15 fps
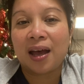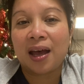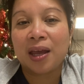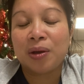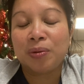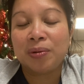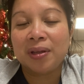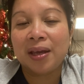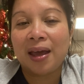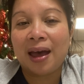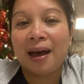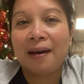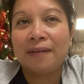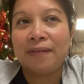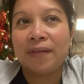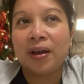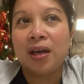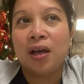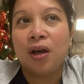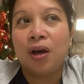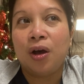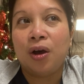I only have
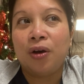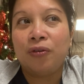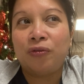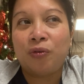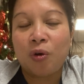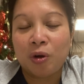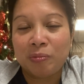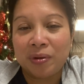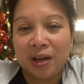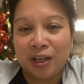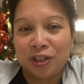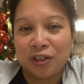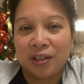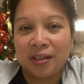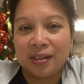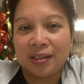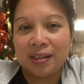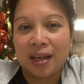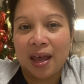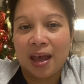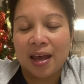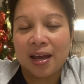4 patients
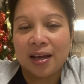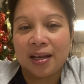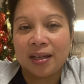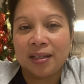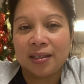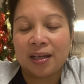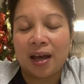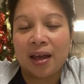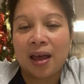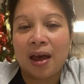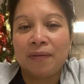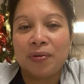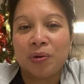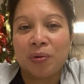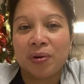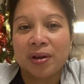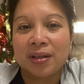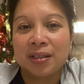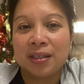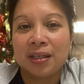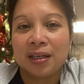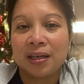and I have an
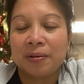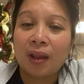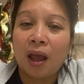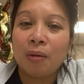orientee.